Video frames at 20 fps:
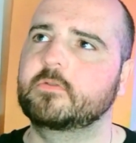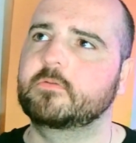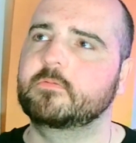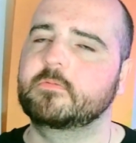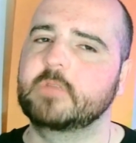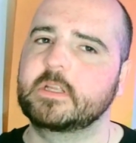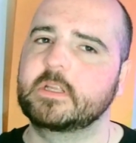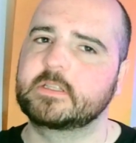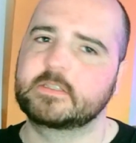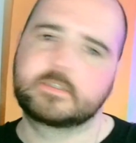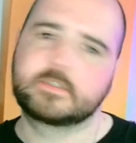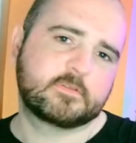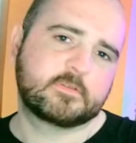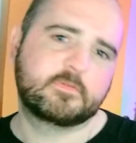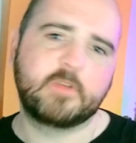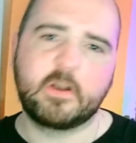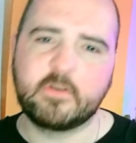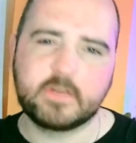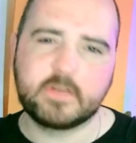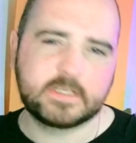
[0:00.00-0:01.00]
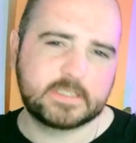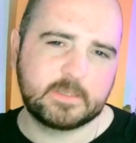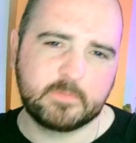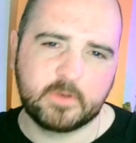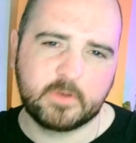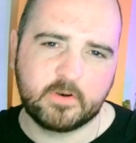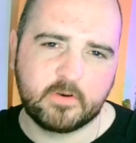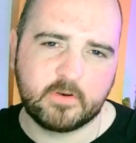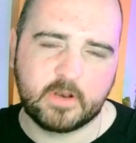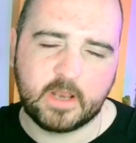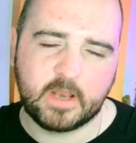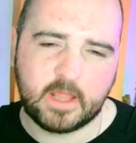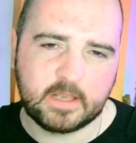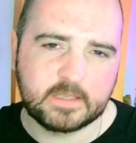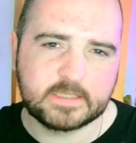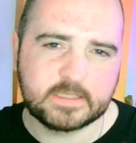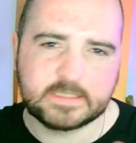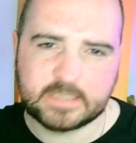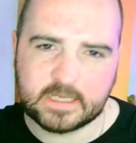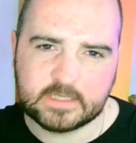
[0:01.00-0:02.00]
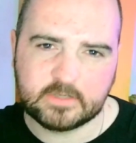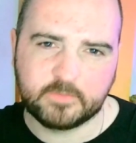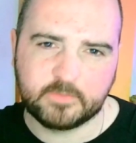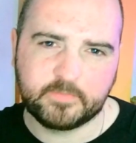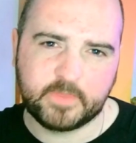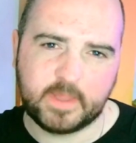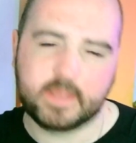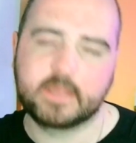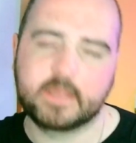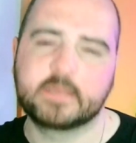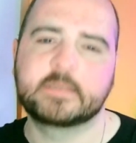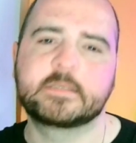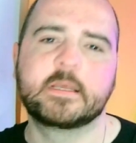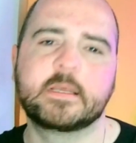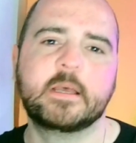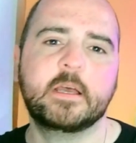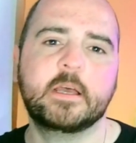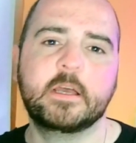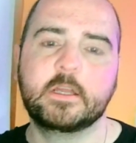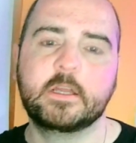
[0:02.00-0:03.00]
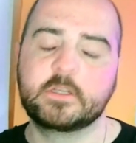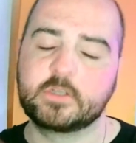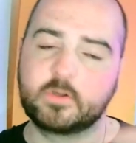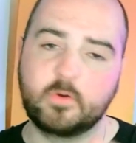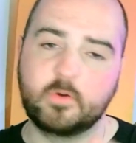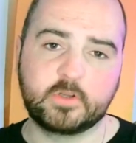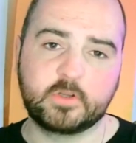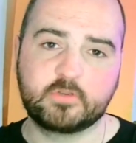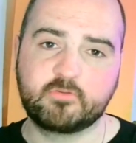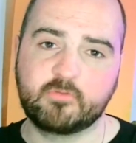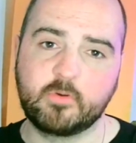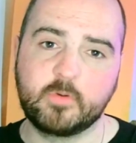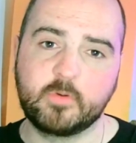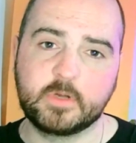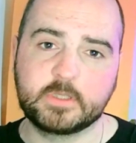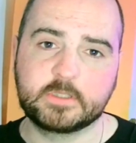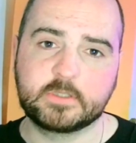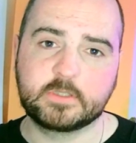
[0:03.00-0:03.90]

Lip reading: it's very similar, a lot of the setup things to going through it.